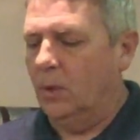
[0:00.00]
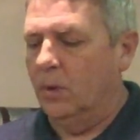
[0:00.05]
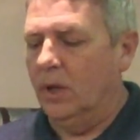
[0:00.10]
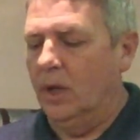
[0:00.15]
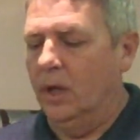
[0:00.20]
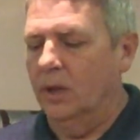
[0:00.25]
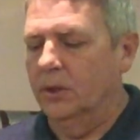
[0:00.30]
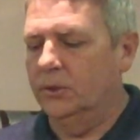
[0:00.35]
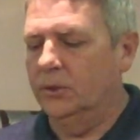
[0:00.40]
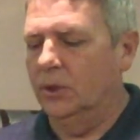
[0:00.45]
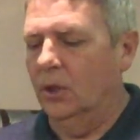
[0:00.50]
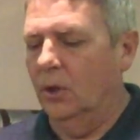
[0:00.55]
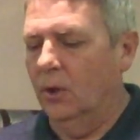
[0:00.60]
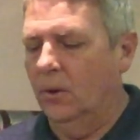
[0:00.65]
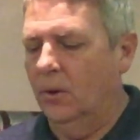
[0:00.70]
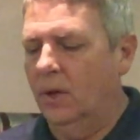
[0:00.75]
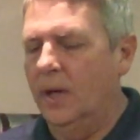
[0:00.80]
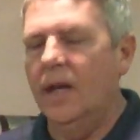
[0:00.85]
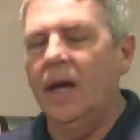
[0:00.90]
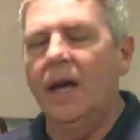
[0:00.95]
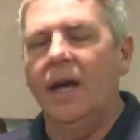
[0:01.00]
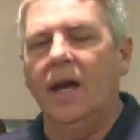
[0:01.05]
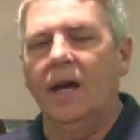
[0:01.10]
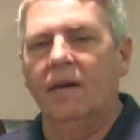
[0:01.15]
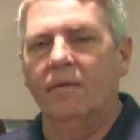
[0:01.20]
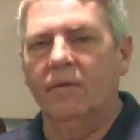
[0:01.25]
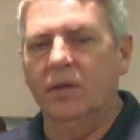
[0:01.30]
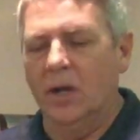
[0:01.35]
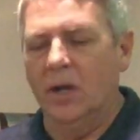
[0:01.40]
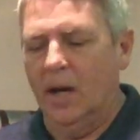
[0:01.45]
We also
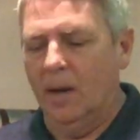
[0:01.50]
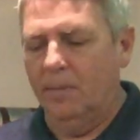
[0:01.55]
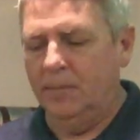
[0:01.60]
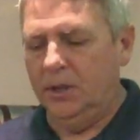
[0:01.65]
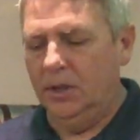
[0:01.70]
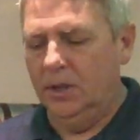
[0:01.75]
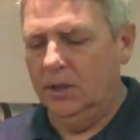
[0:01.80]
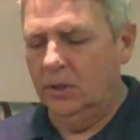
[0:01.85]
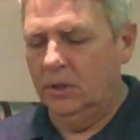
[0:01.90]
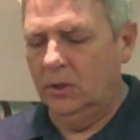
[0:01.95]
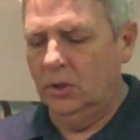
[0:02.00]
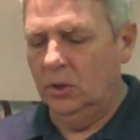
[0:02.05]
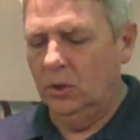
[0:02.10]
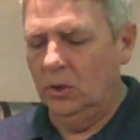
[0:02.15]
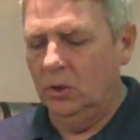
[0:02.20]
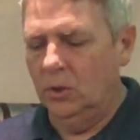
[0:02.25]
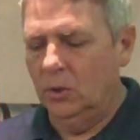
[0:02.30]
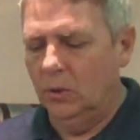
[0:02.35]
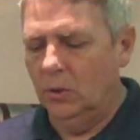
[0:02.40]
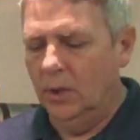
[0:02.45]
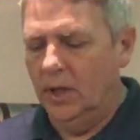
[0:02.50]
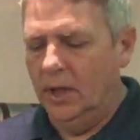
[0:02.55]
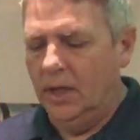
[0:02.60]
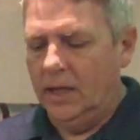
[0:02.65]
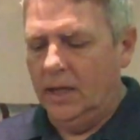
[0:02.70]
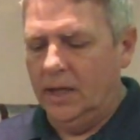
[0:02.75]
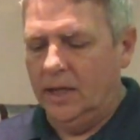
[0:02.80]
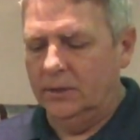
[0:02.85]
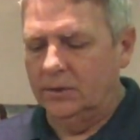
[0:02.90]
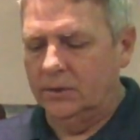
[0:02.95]
have the option to
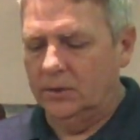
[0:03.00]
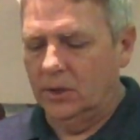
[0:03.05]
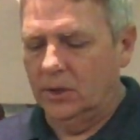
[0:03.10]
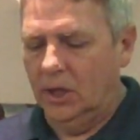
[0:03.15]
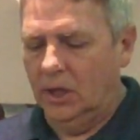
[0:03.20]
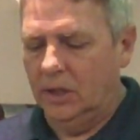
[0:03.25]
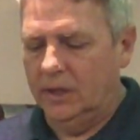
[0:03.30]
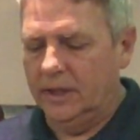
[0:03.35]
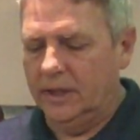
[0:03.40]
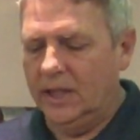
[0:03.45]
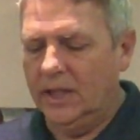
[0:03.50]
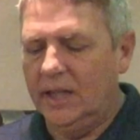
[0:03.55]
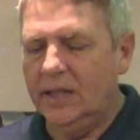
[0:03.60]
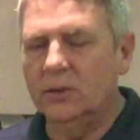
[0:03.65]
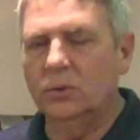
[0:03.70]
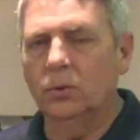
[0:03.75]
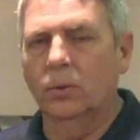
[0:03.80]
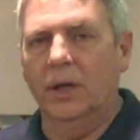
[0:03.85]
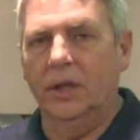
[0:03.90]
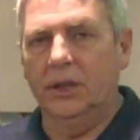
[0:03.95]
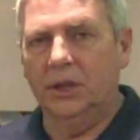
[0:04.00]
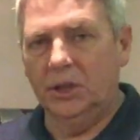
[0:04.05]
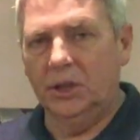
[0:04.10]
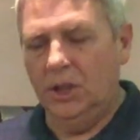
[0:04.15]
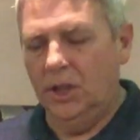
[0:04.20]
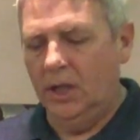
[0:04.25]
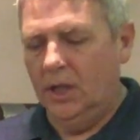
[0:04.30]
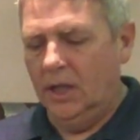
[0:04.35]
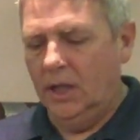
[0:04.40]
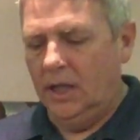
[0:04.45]
install a key
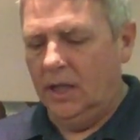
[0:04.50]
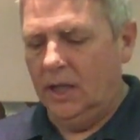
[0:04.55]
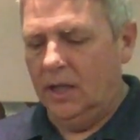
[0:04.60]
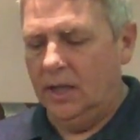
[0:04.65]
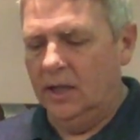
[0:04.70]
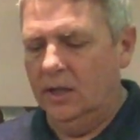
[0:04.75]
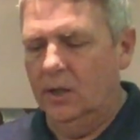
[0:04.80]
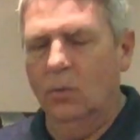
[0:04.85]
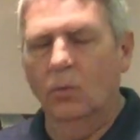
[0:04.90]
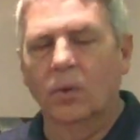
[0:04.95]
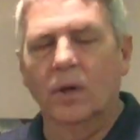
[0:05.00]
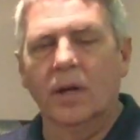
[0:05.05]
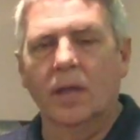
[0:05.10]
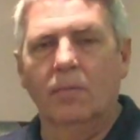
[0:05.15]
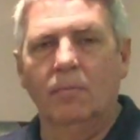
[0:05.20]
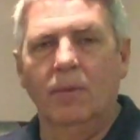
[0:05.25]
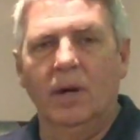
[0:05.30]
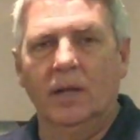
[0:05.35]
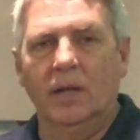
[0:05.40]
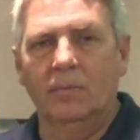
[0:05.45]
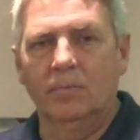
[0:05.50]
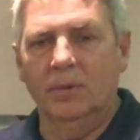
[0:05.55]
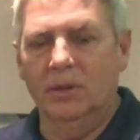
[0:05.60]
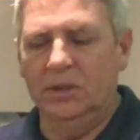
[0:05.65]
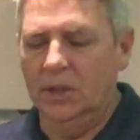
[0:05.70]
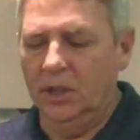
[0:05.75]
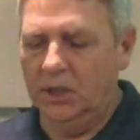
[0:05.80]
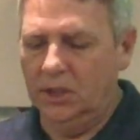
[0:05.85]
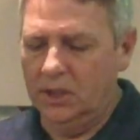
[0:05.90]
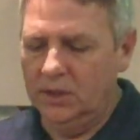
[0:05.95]
switch into one of the button
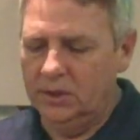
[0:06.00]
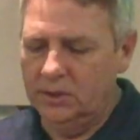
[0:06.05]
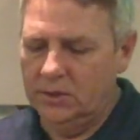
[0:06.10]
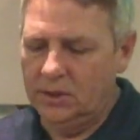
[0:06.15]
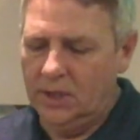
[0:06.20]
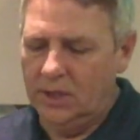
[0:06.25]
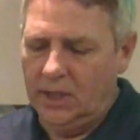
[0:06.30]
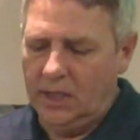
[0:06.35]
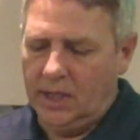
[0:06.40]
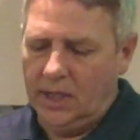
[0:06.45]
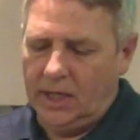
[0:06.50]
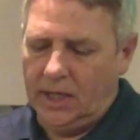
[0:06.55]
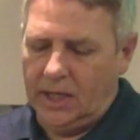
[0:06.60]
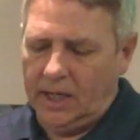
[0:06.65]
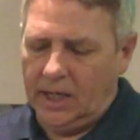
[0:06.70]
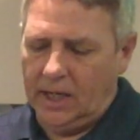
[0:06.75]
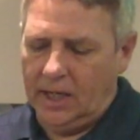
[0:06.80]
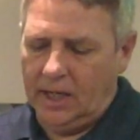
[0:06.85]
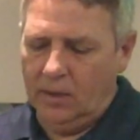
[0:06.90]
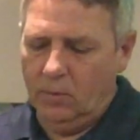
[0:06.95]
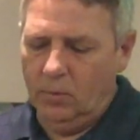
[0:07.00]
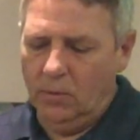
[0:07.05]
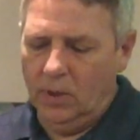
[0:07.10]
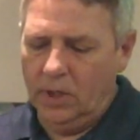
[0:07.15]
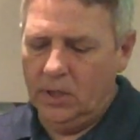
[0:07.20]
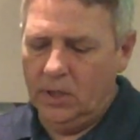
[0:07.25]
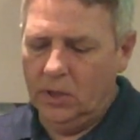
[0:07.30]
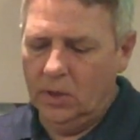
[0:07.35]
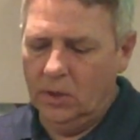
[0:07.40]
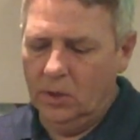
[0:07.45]
positions, and
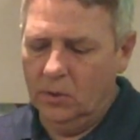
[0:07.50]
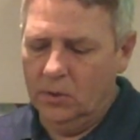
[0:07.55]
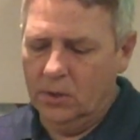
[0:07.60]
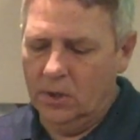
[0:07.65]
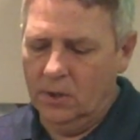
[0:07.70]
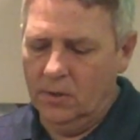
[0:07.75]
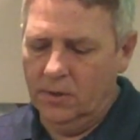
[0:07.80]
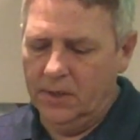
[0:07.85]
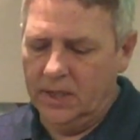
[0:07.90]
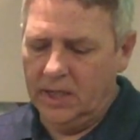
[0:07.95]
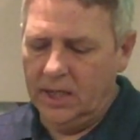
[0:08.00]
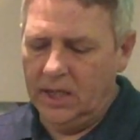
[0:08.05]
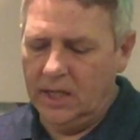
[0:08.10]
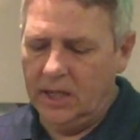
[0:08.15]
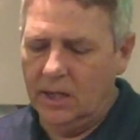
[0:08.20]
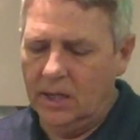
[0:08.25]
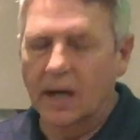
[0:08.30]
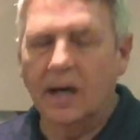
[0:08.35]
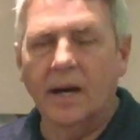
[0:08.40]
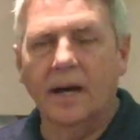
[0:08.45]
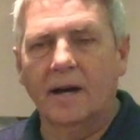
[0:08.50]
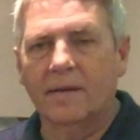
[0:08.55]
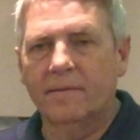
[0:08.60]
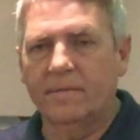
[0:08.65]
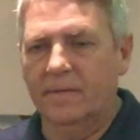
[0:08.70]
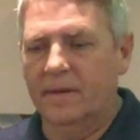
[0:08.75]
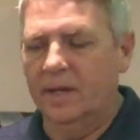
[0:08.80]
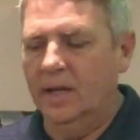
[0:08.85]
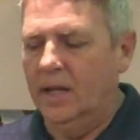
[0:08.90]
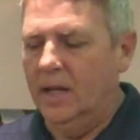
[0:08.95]
when you turn the key off,
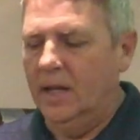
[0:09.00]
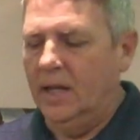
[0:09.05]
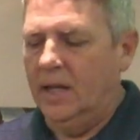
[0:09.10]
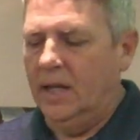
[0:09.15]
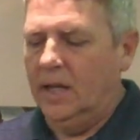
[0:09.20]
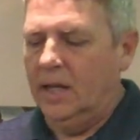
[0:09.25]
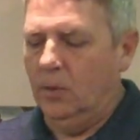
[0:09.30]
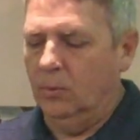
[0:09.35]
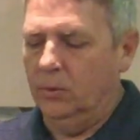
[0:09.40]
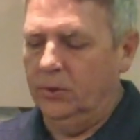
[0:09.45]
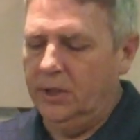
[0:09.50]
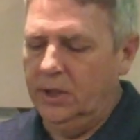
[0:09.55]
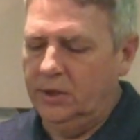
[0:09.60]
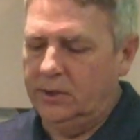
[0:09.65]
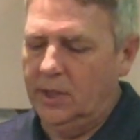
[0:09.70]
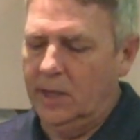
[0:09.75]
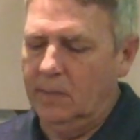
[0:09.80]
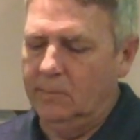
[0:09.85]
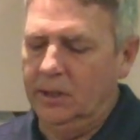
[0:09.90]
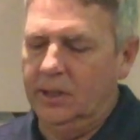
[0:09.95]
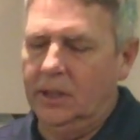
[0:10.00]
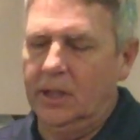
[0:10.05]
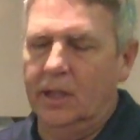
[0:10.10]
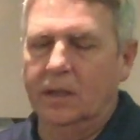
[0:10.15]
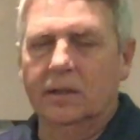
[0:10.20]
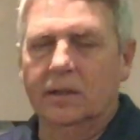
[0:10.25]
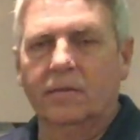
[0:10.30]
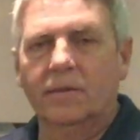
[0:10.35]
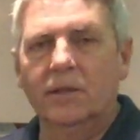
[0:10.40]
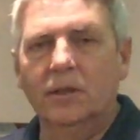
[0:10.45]
it will disable
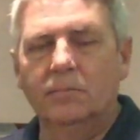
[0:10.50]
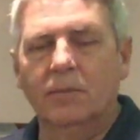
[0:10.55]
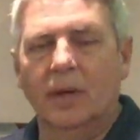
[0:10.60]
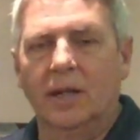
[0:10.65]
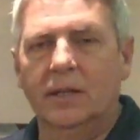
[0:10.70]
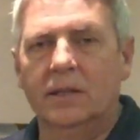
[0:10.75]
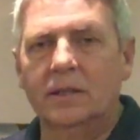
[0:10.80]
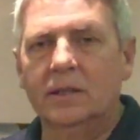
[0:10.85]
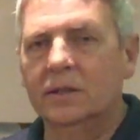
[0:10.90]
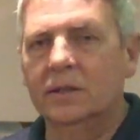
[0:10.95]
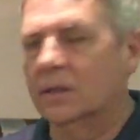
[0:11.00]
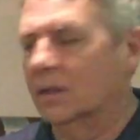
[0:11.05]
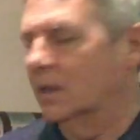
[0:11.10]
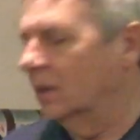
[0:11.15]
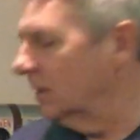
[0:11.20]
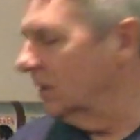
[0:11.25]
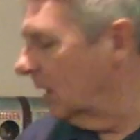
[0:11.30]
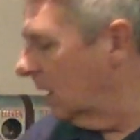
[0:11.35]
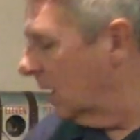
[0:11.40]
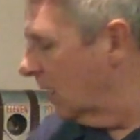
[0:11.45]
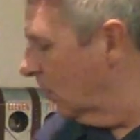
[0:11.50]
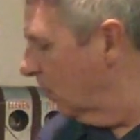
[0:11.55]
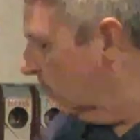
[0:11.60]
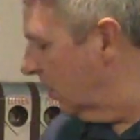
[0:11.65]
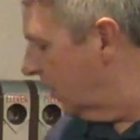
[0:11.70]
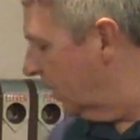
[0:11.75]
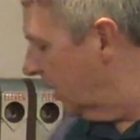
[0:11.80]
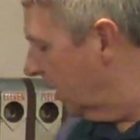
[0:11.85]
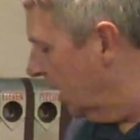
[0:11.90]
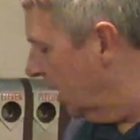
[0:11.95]
all of these buttons along
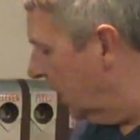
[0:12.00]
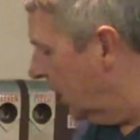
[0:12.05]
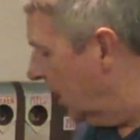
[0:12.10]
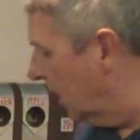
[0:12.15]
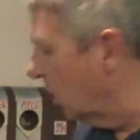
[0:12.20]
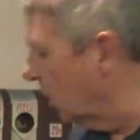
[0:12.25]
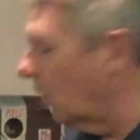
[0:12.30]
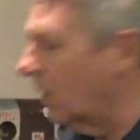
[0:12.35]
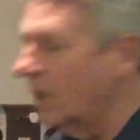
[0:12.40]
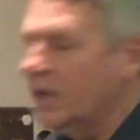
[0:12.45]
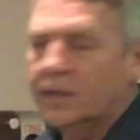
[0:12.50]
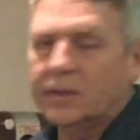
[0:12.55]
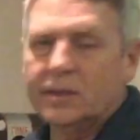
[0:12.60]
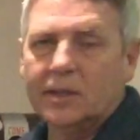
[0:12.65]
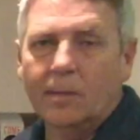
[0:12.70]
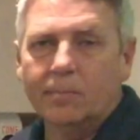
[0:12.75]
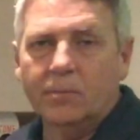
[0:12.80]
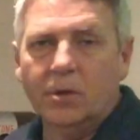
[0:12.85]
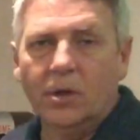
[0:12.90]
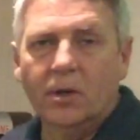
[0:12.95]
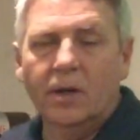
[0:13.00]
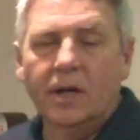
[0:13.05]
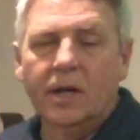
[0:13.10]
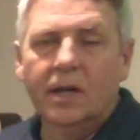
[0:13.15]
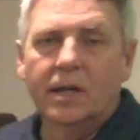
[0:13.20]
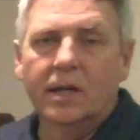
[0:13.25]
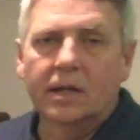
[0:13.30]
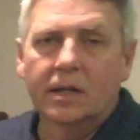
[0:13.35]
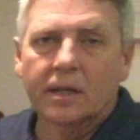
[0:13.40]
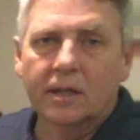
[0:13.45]
with the coin acceptor
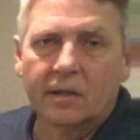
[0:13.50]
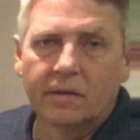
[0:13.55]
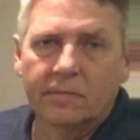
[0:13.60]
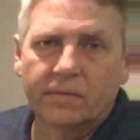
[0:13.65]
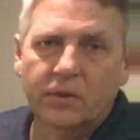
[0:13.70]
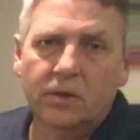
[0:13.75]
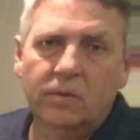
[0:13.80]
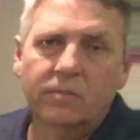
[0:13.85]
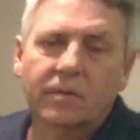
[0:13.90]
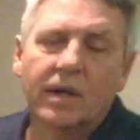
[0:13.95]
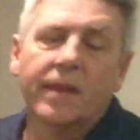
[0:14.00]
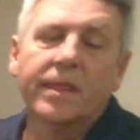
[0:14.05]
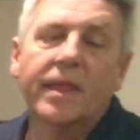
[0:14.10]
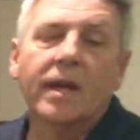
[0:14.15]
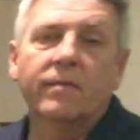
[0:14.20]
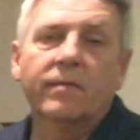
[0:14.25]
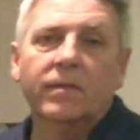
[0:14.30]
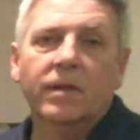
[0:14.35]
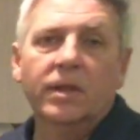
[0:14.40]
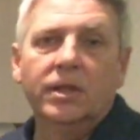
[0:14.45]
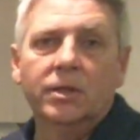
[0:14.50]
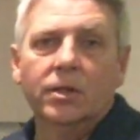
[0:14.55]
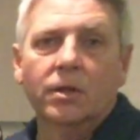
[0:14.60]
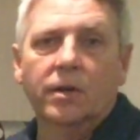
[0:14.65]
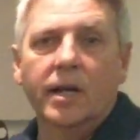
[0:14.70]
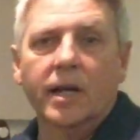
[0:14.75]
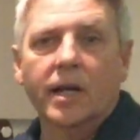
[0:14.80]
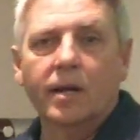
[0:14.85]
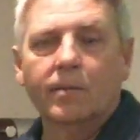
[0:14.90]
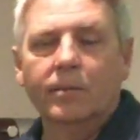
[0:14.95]
if you've got that
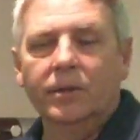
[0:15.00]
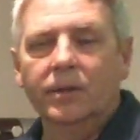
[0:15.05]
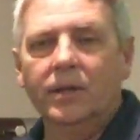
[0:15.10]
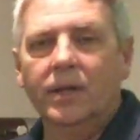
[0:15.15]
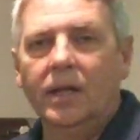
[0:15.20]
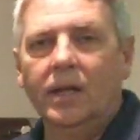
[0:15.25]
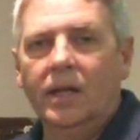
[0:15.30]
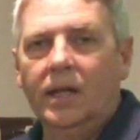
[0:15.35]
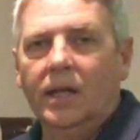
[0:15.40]
feature enabled.